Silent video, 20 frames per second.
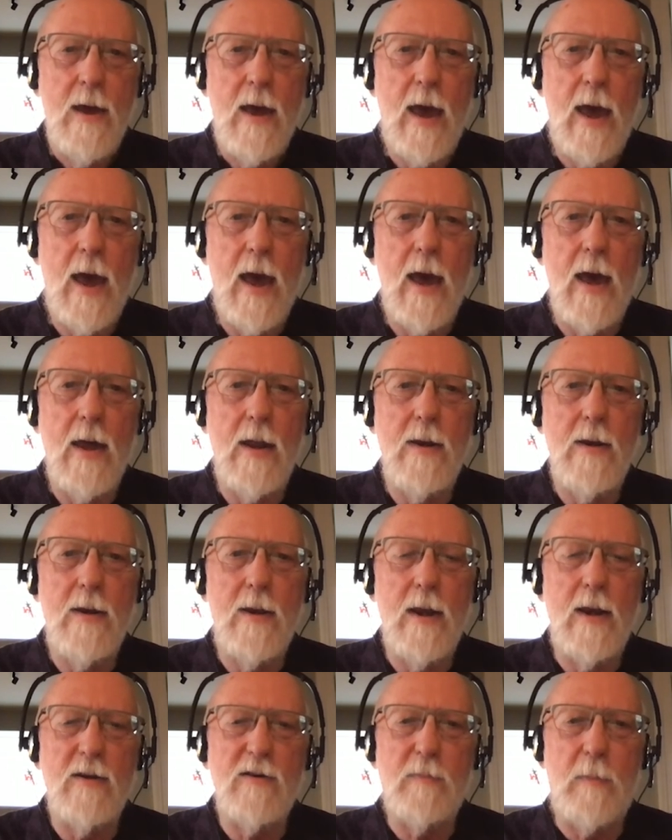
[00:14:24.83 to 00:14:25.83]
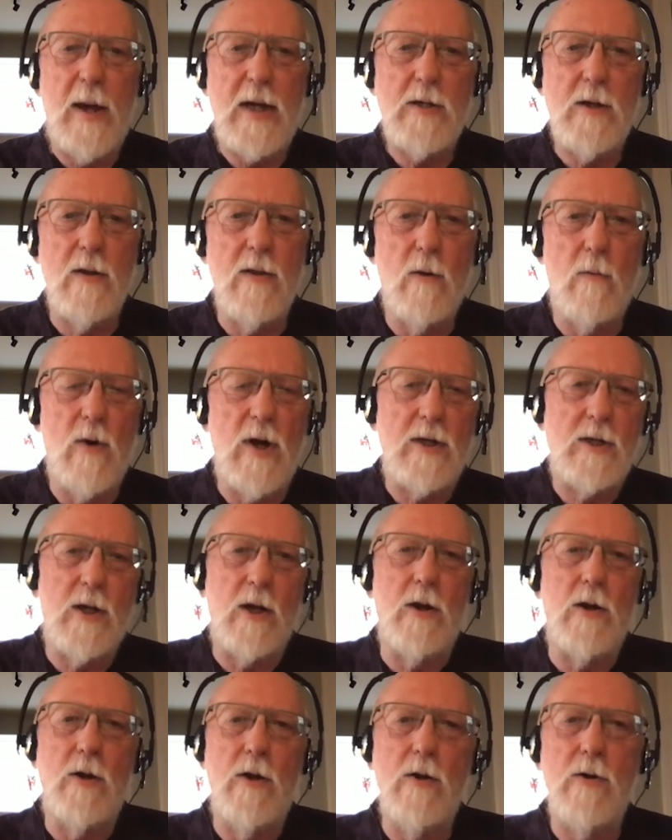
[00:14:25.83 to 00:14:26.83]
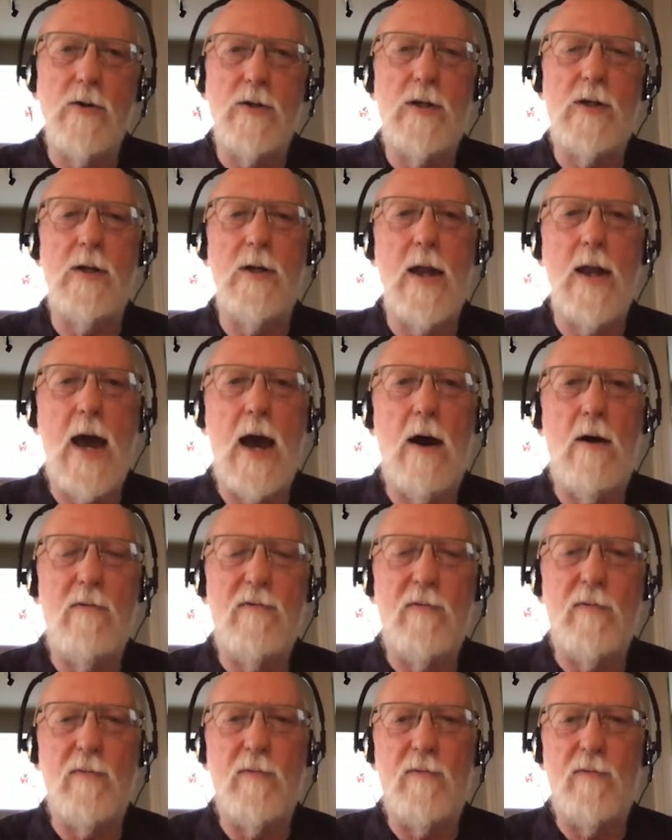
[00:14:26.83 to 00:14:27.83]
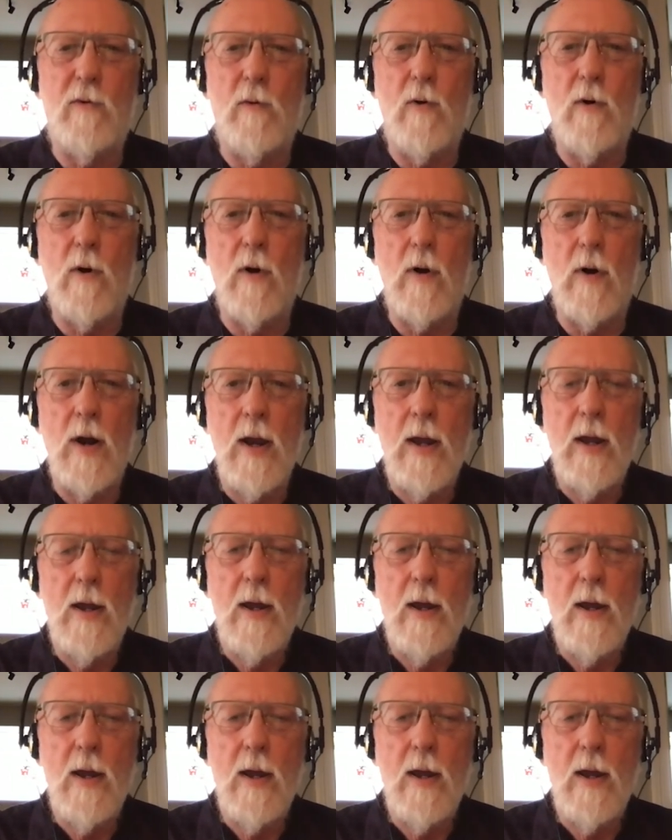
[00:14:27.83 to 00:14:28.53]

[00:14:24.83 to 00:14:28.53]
and especially the ones that are used now for